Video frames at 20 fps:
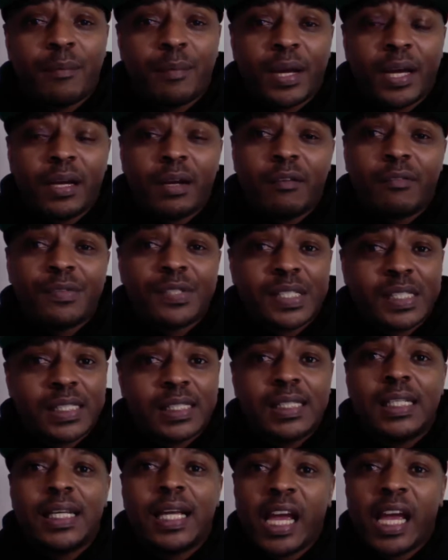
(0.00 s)
man, ever
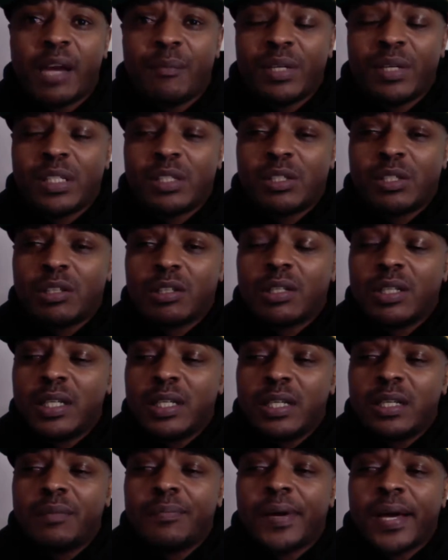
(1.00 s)
since he came into the
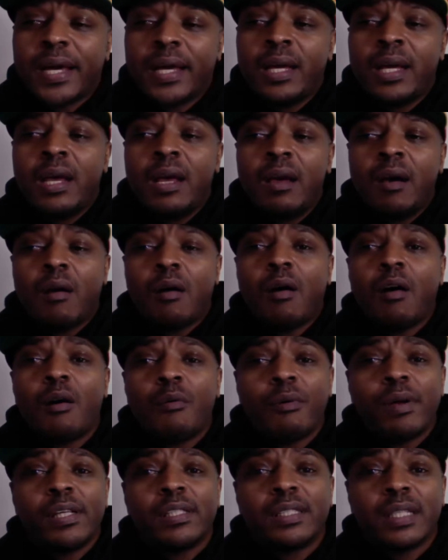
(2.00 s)
league, man. I
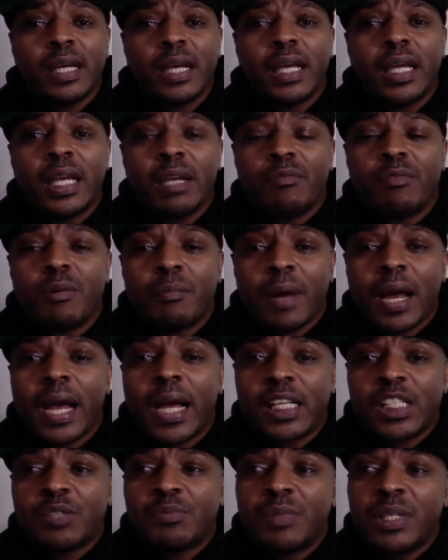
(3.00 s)
always say he
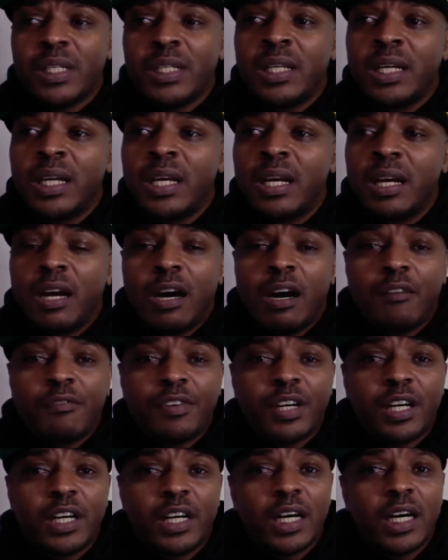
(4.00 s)
reminds me of
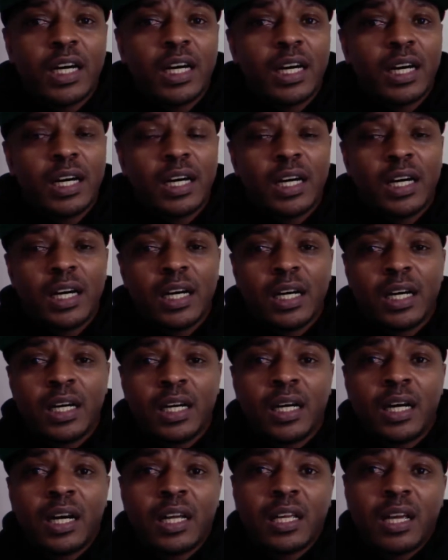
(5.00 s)

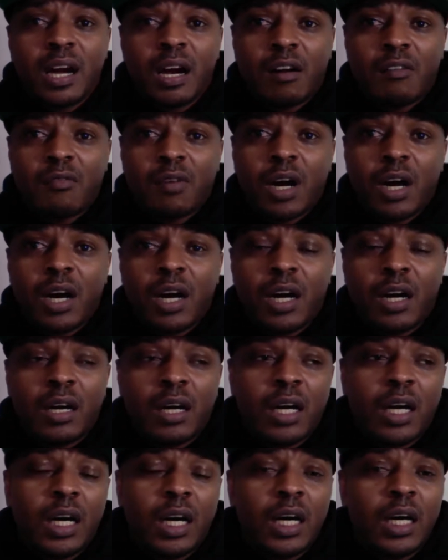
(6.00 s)
a young
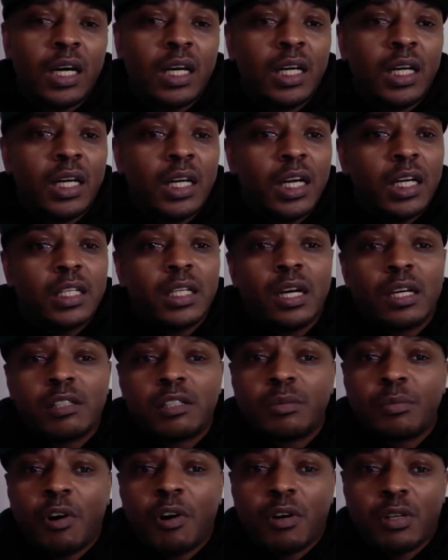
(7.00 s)

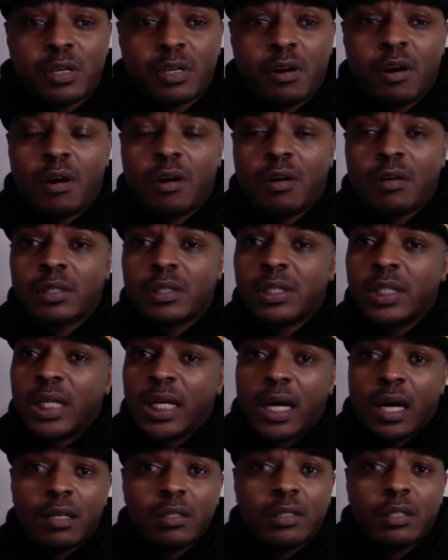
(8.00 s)
Jamaal Charles.
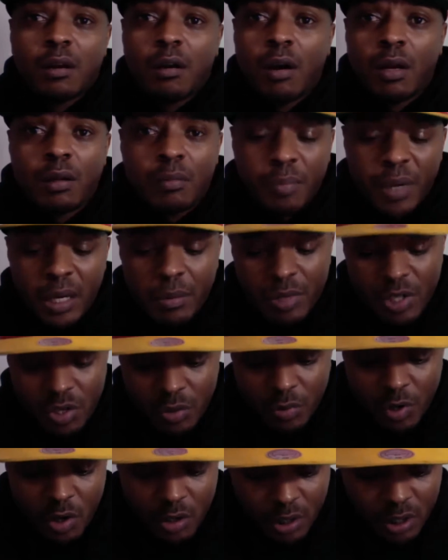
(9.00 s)
I used to call him Baby
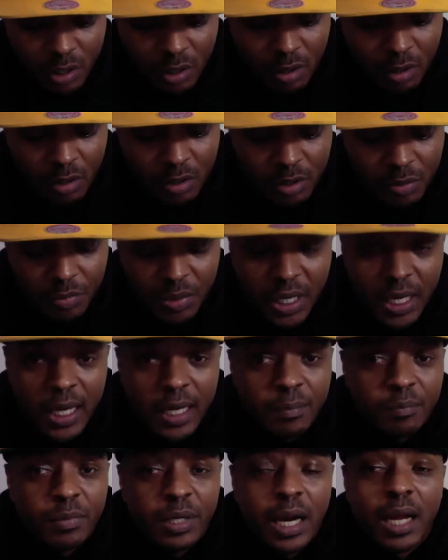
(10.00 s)
Jamaal Charles,
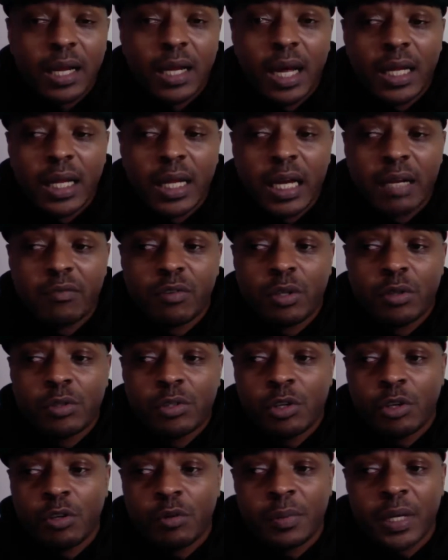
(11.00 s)
but I like
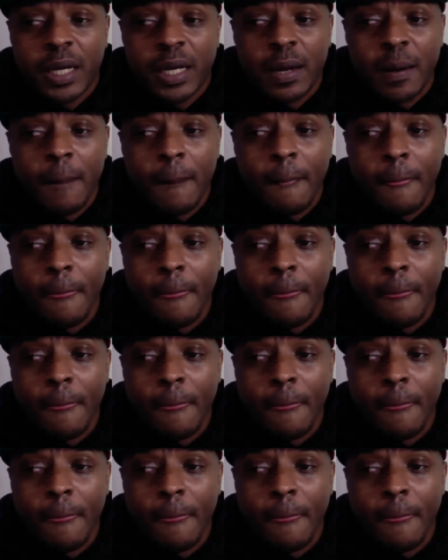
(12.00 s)
Rojo, man.